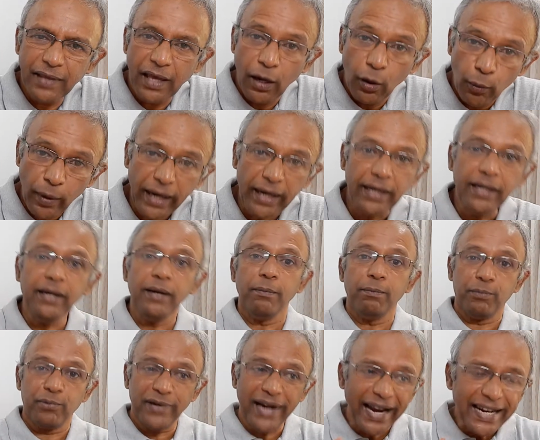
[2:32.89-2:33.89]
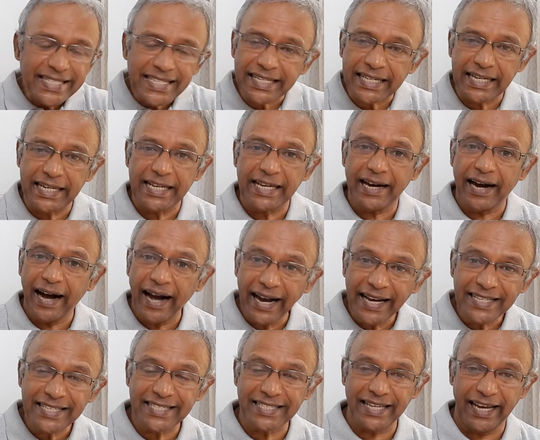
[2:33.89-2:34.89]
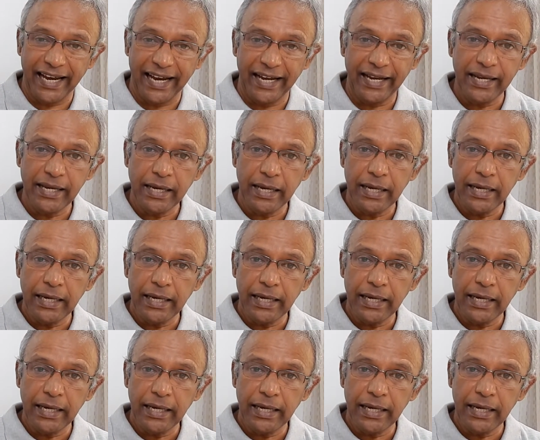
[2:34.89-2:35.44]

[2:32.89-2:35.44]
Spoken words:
Well, practically, I say